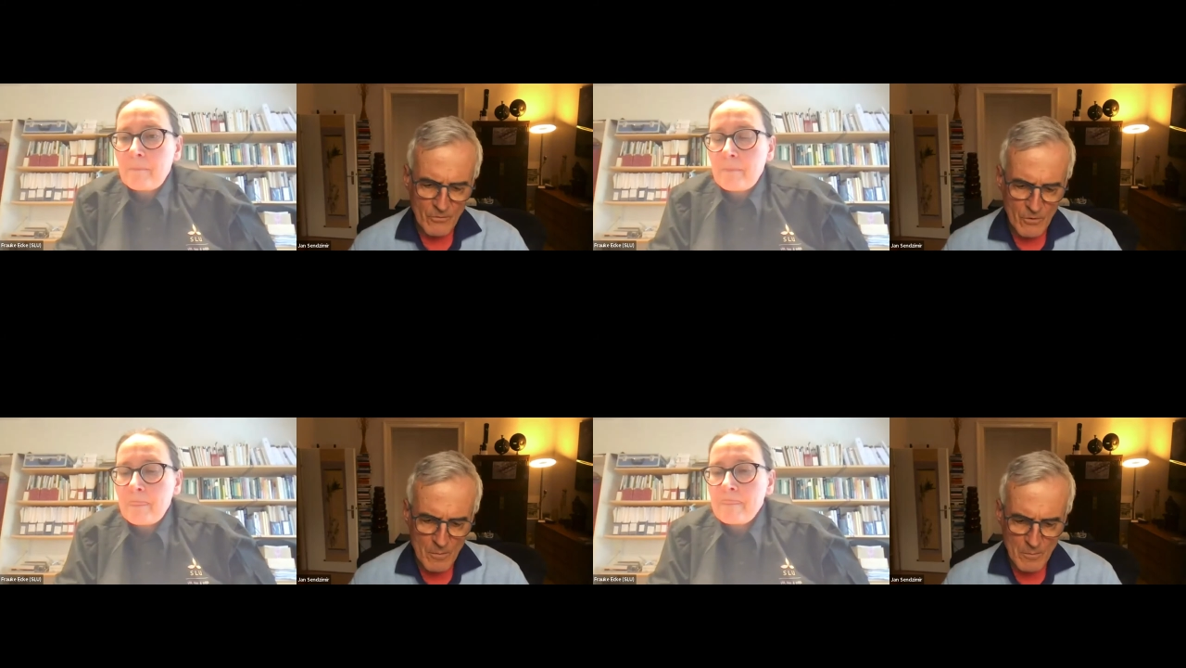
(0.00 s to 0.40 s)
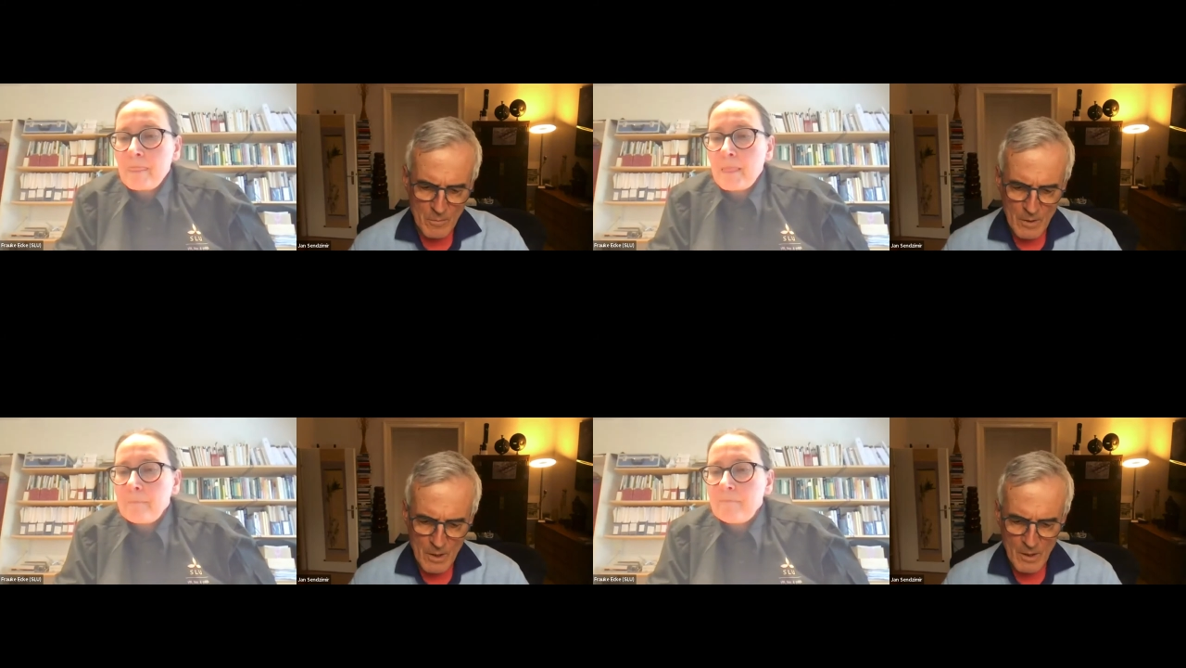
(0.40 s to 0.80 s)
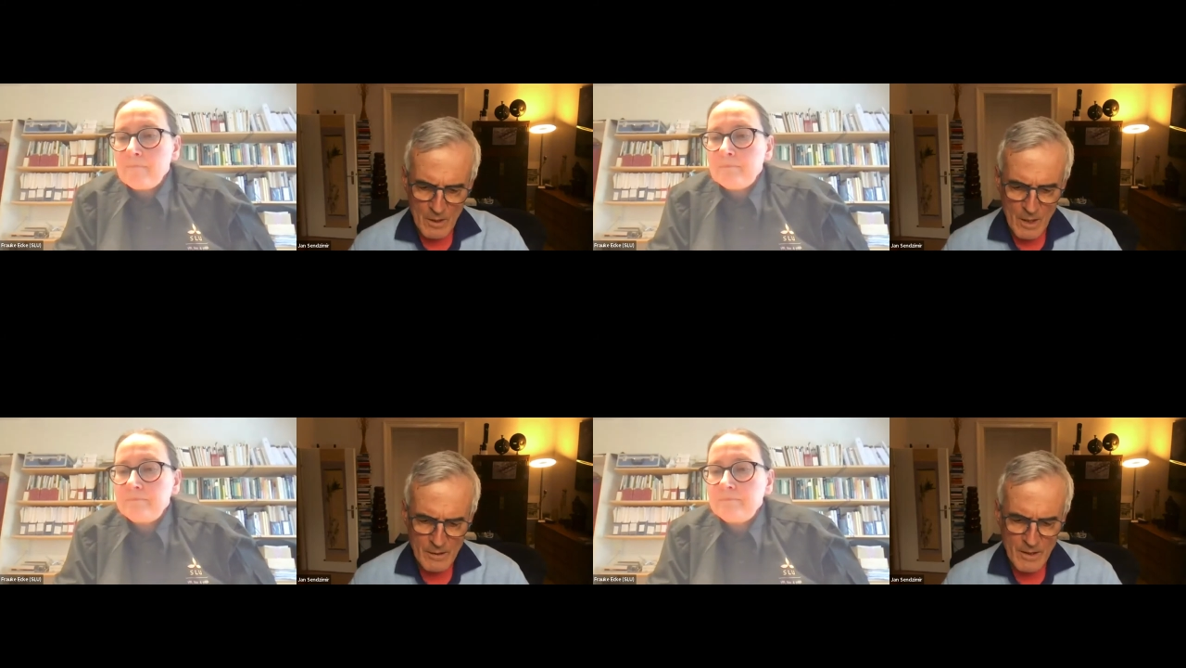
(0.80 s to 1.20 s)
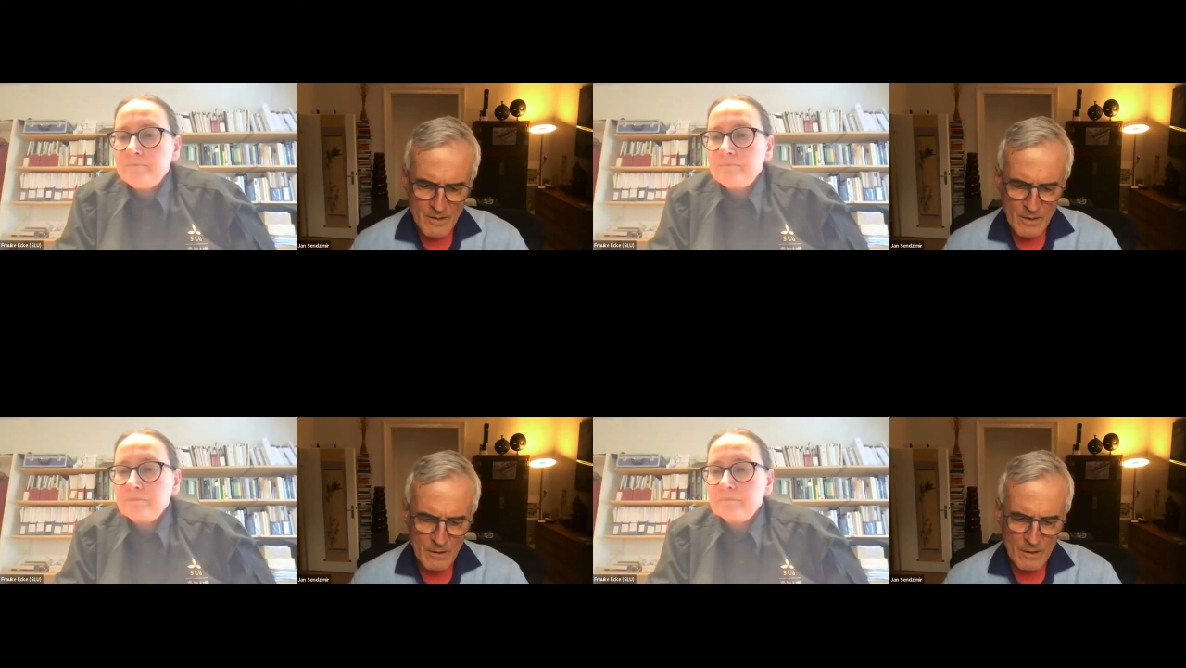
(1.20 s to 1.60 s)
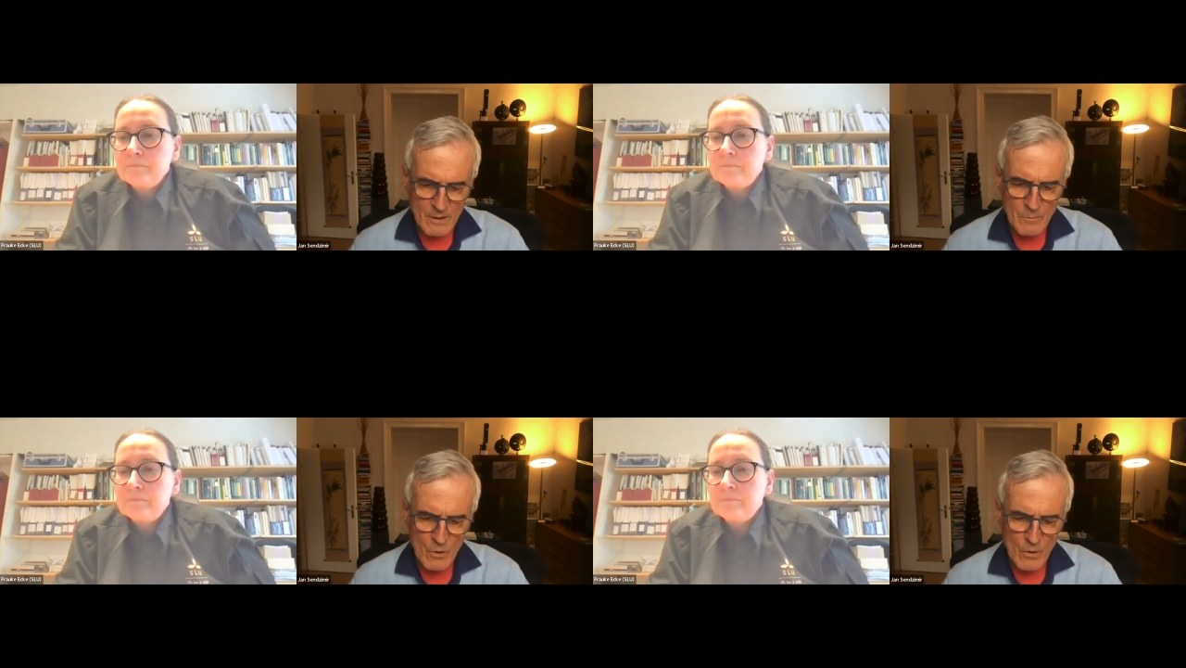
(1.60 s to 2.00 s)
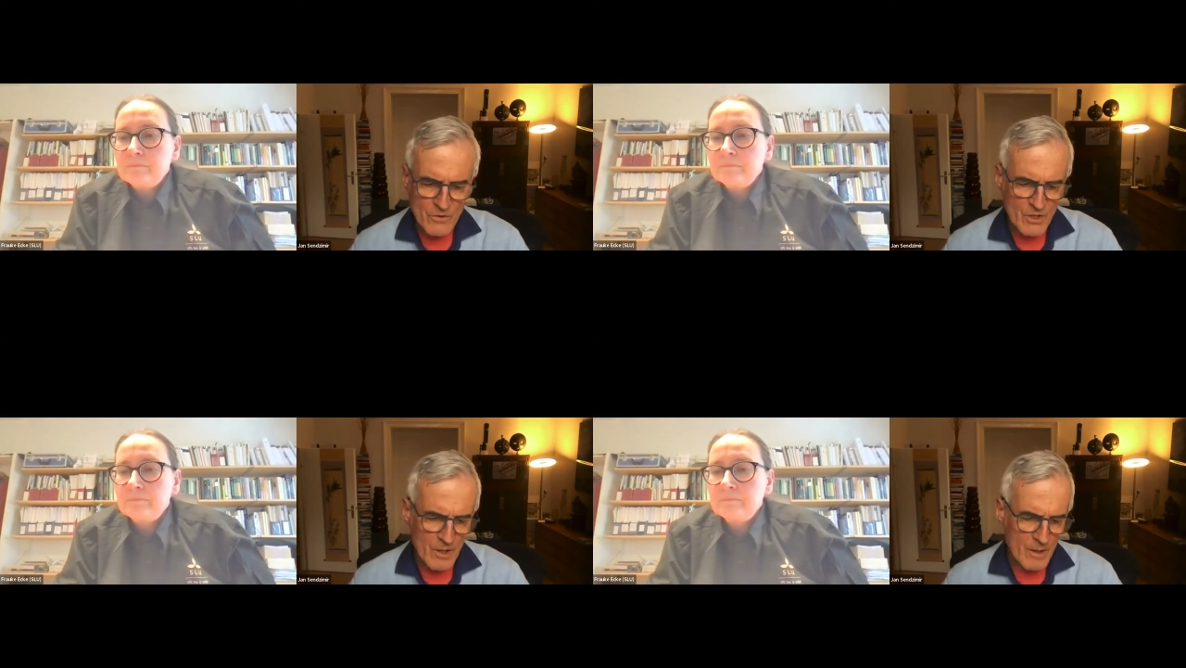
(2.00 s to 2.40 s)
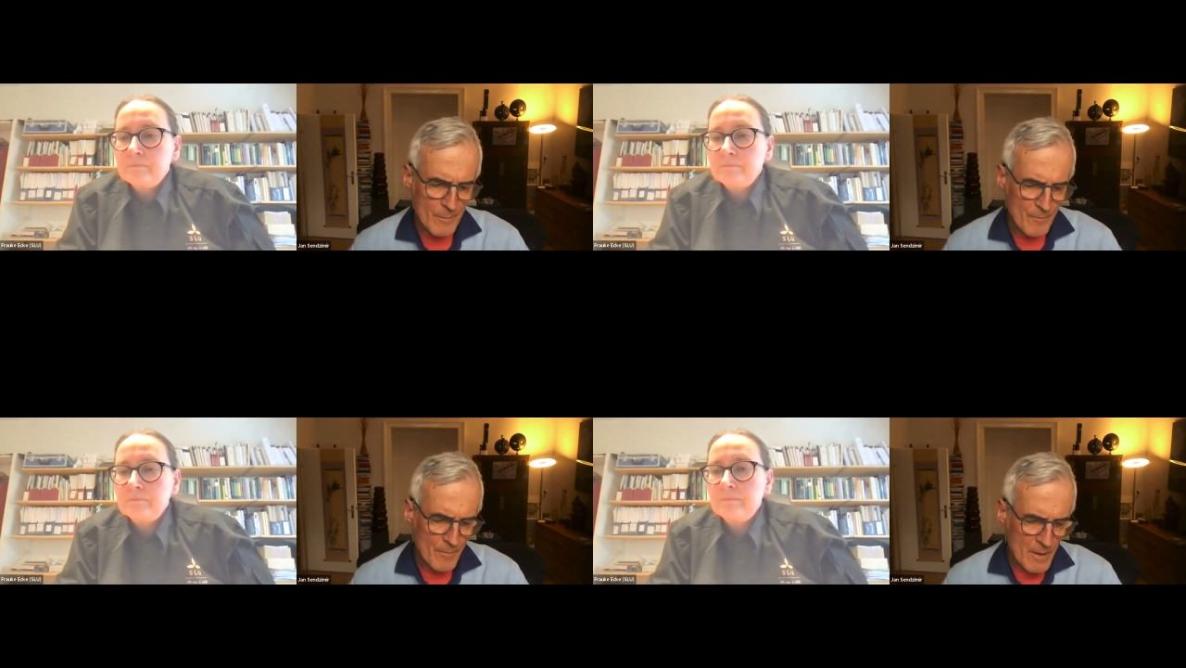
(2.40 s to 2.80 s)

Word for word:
Speaker 1: from uh, Agata Klimkowska.